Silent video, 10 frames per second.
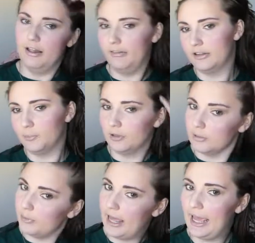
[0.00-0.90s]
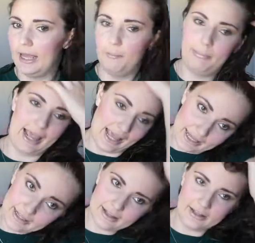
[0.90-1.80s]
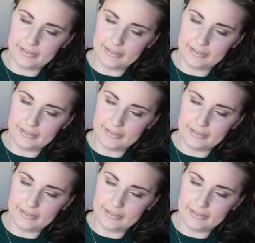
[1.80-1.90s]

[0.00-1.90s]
Let's pull it back.